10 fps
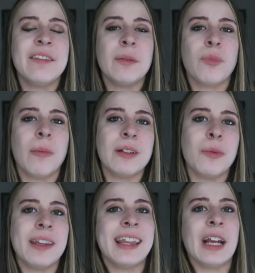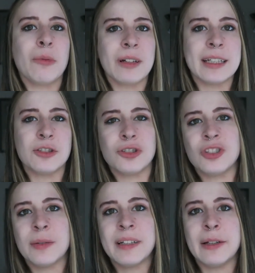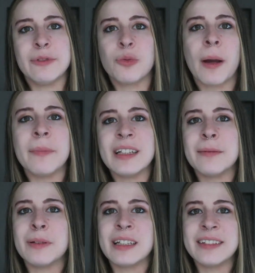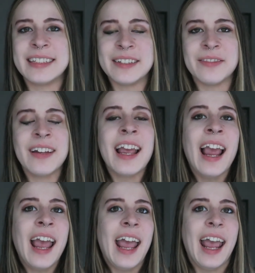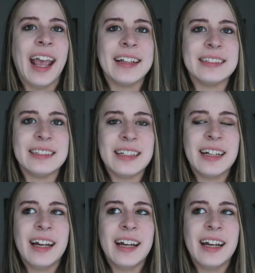even probably with their relationship, he was quite manipulative and